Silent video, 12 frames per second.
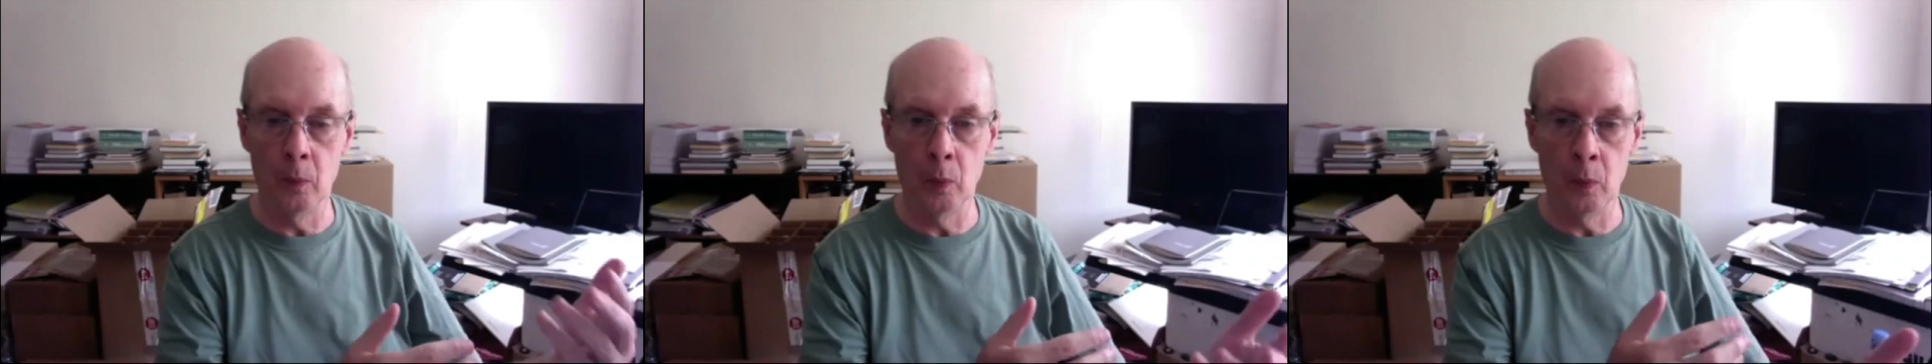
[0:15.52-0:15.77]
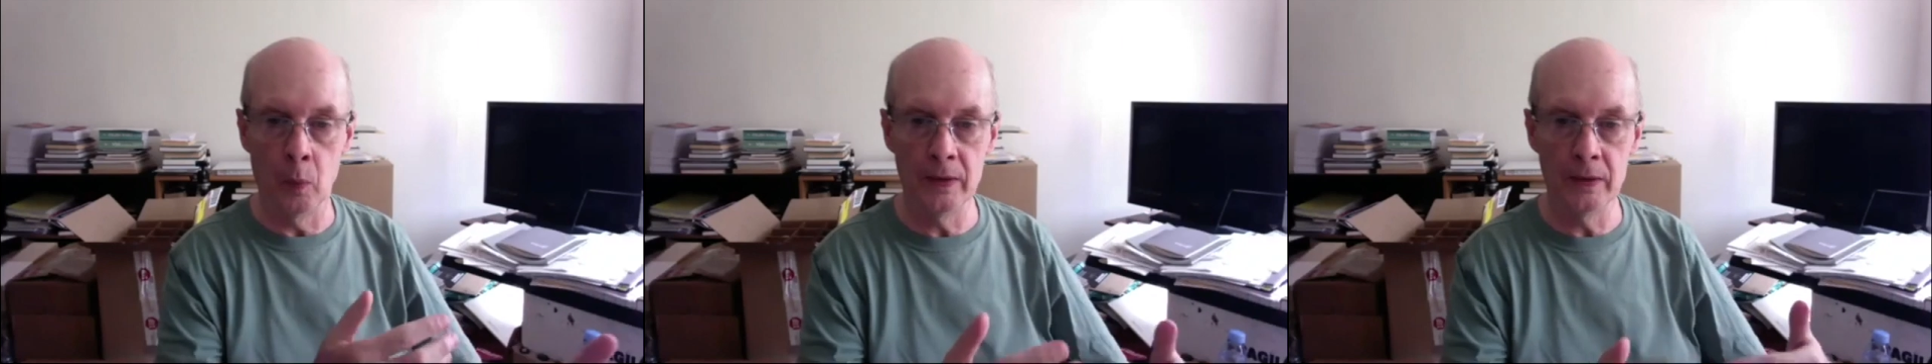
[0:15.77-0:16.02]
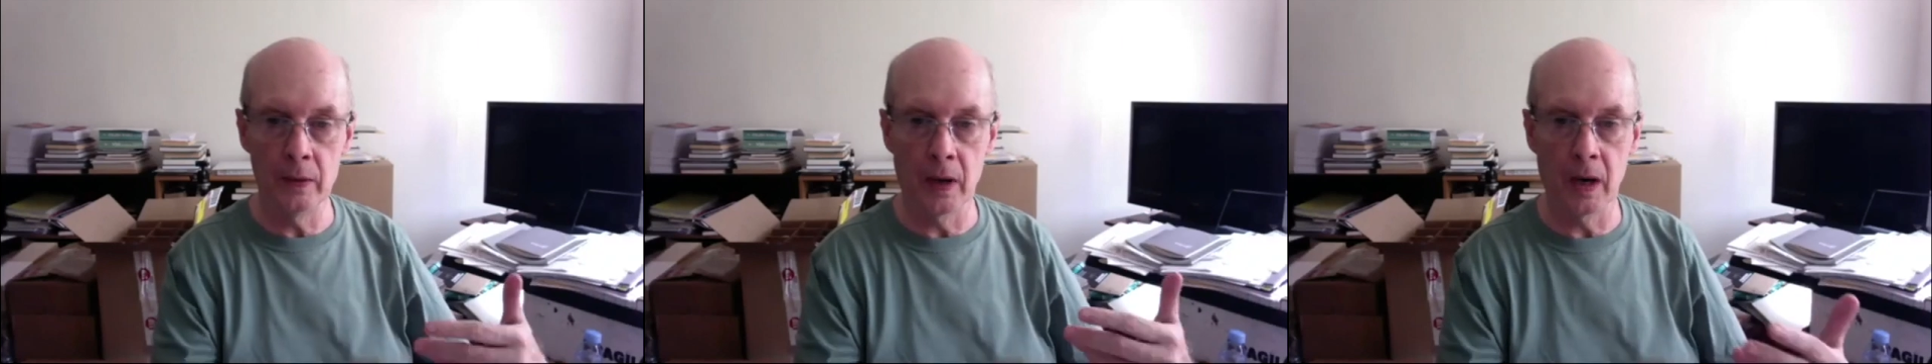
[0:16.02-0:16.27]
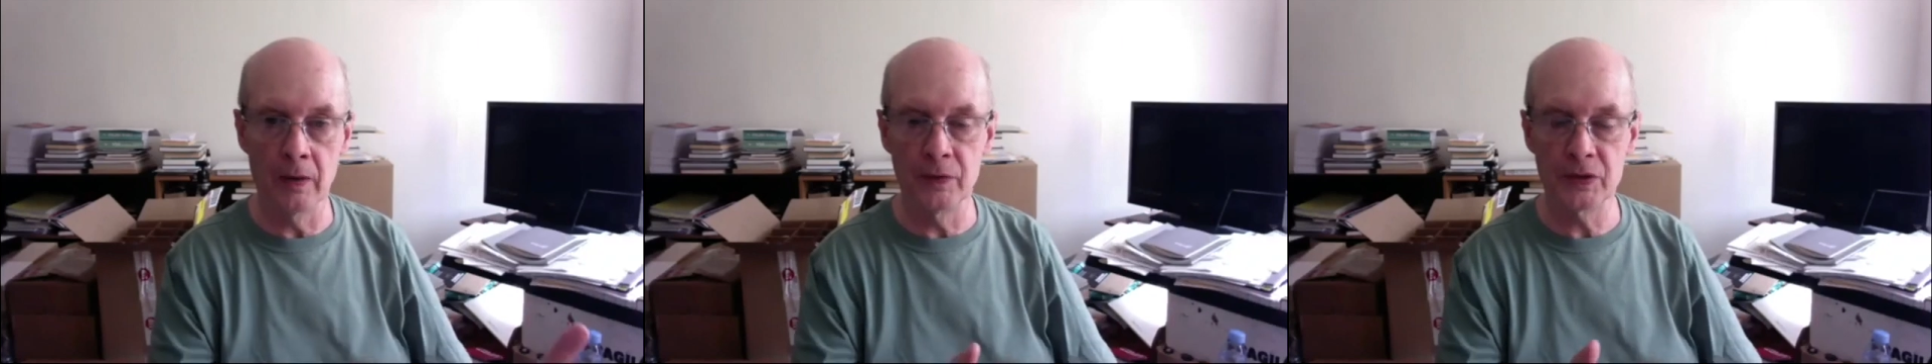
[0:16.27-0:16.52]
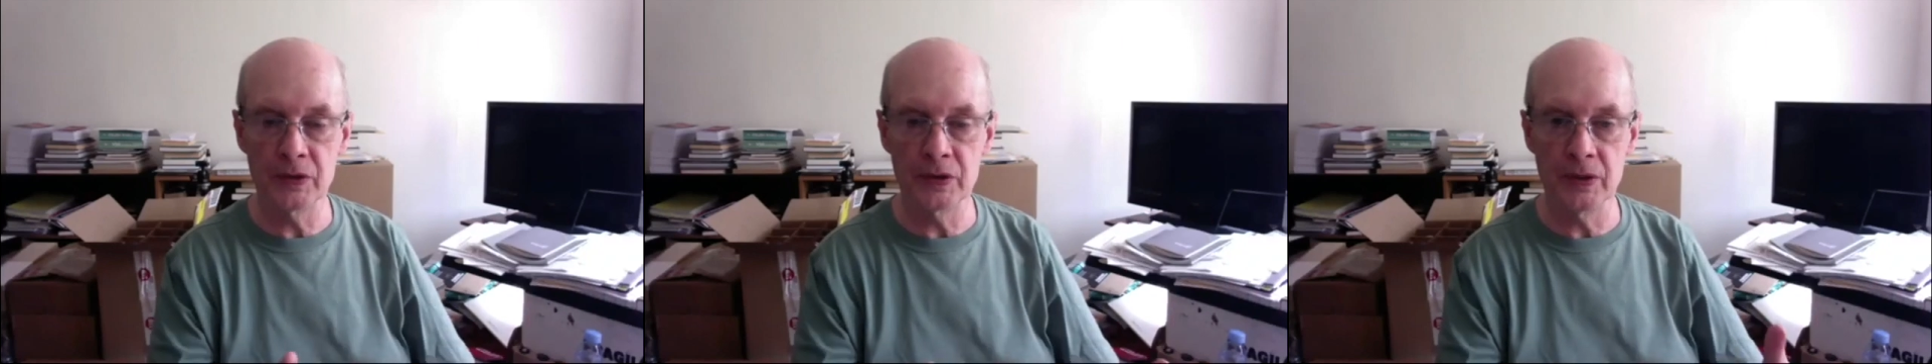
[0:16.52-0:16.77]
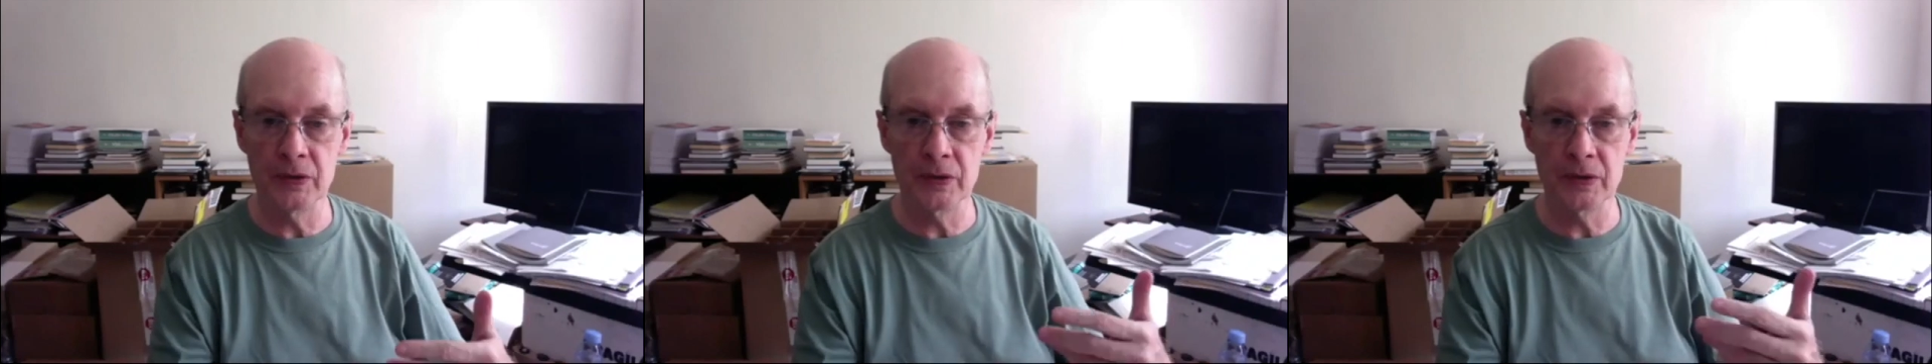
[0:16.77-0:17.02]
When do you harvest
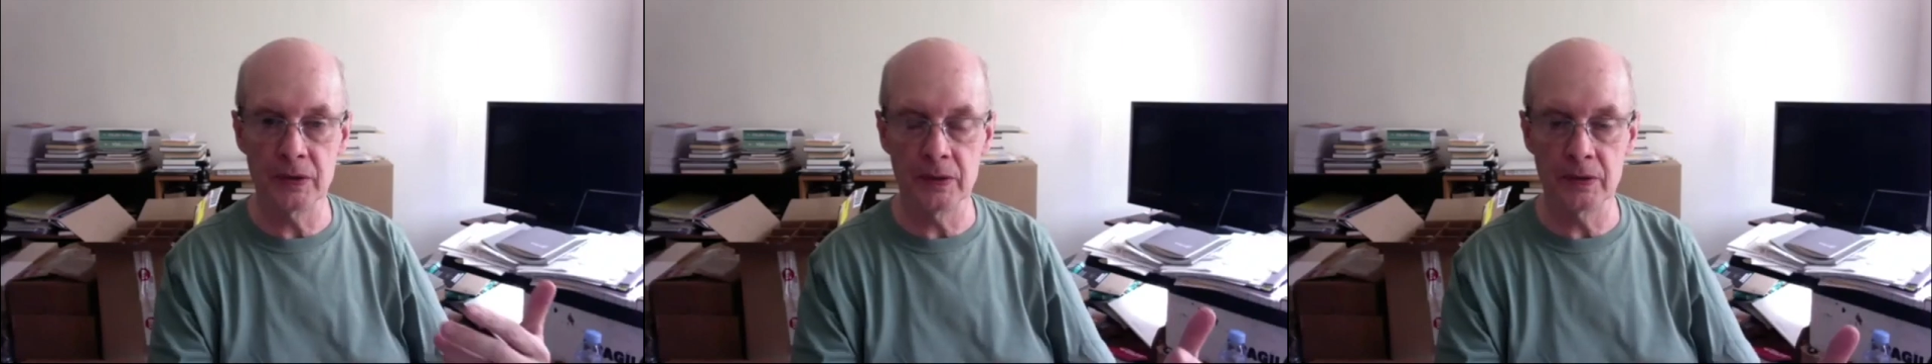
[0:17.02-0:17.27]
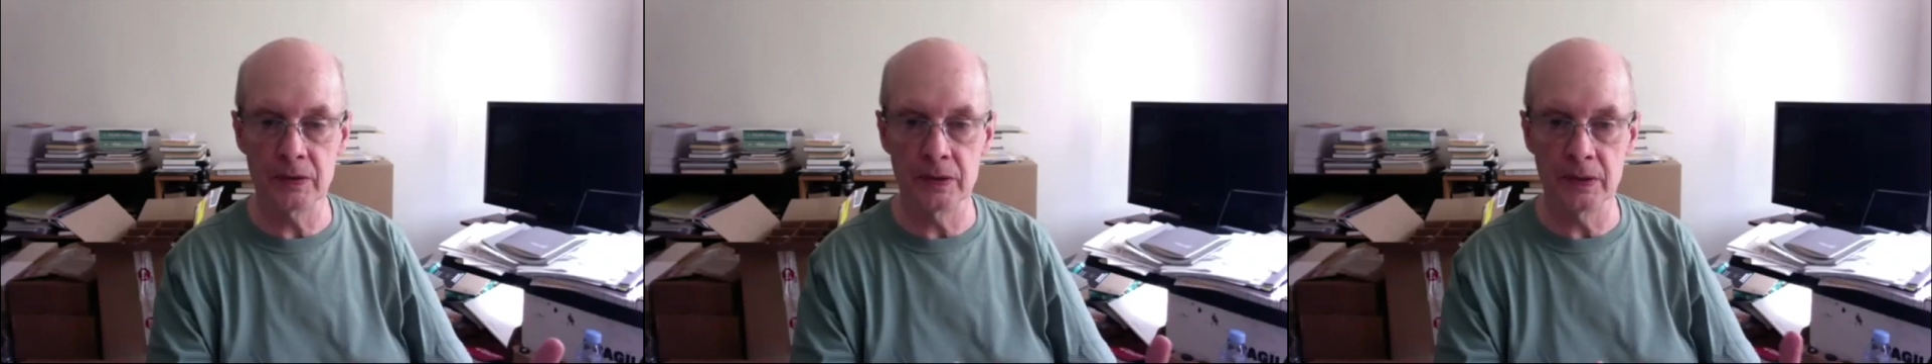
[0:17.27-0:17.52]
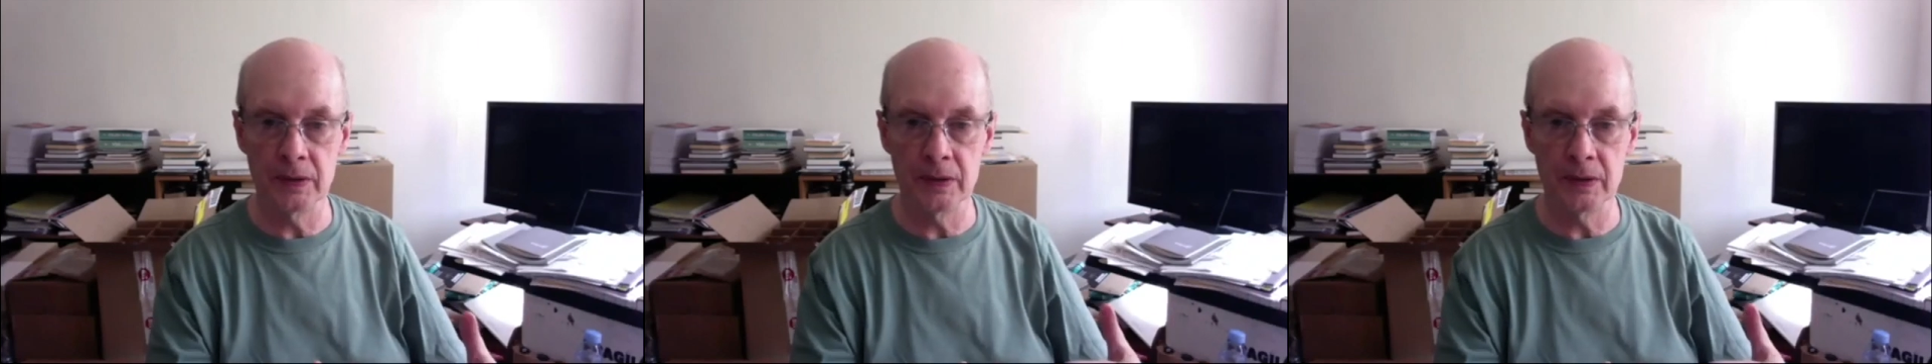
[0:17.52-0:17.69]
this? It's